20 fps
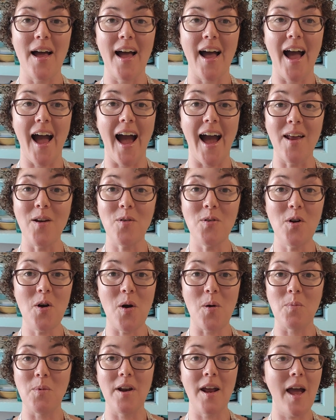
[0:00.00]
I don't know,
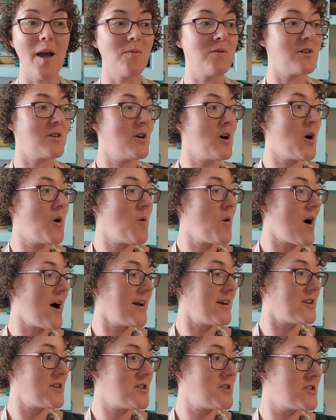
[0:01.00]
I'm gonna have to go
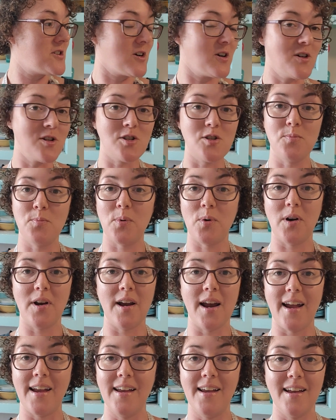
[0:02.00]
on a search
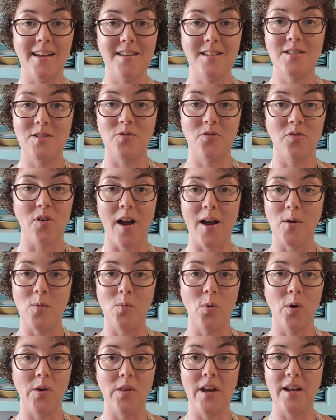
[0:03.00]
spree, I guess, to find
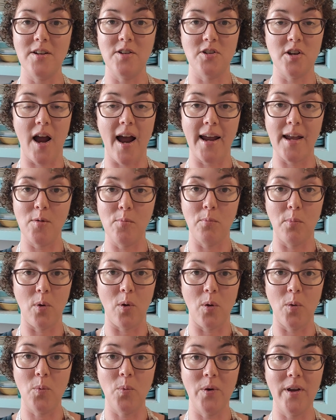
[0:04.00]
where that giant
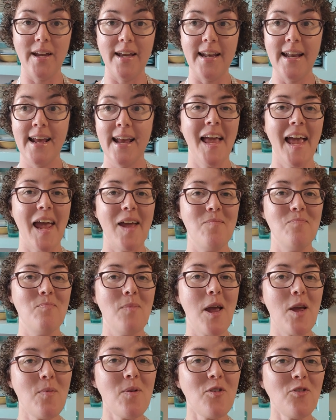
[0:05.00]
bowl went. And
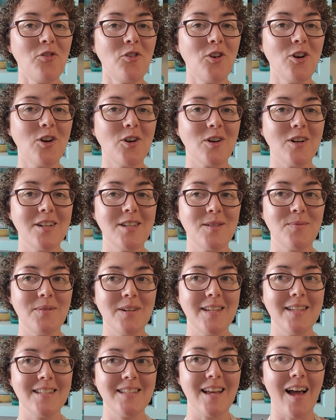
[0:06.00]
maybe for
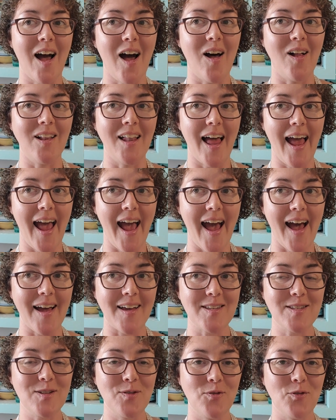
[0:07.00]
Christmas, I'll
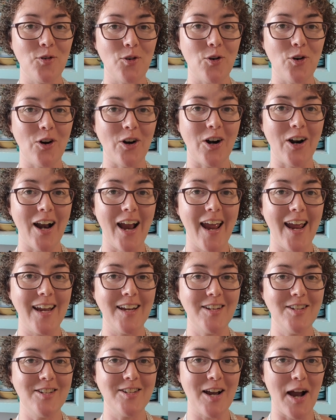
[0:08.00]
ask for a
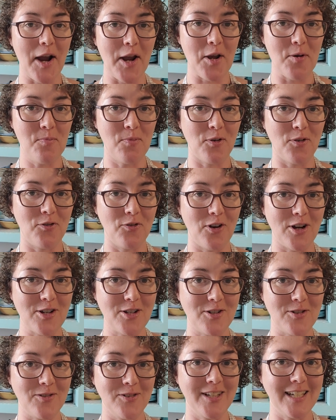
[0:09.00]
giant
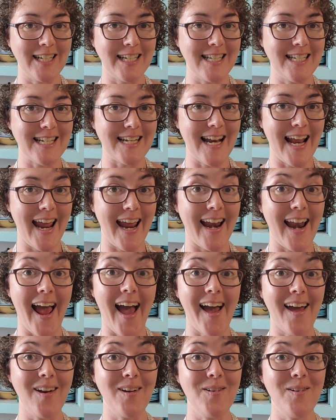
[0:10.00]
professional KitchenAid.
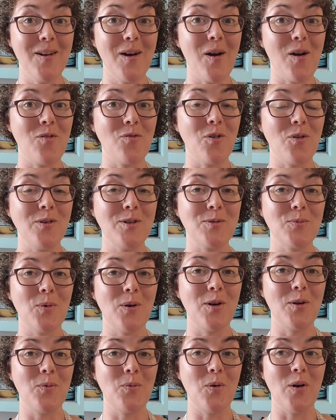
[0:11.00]
I don't know, I've always
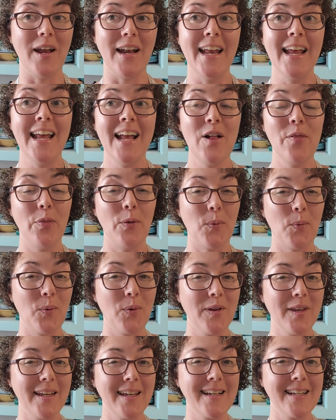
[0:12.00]
wanted one. They're
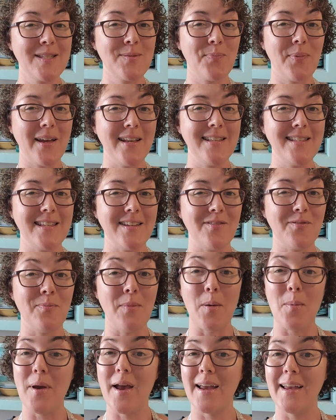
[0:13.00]
really expensive.
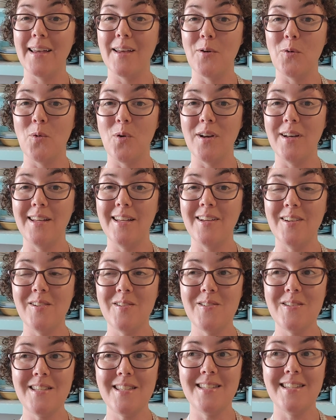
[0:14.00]
Maybe I can get one
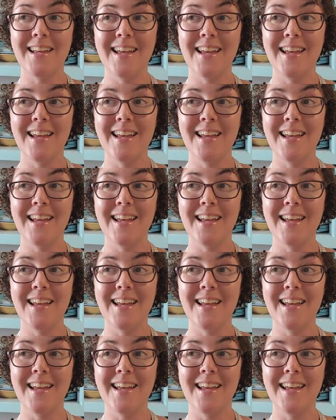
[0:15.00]
used?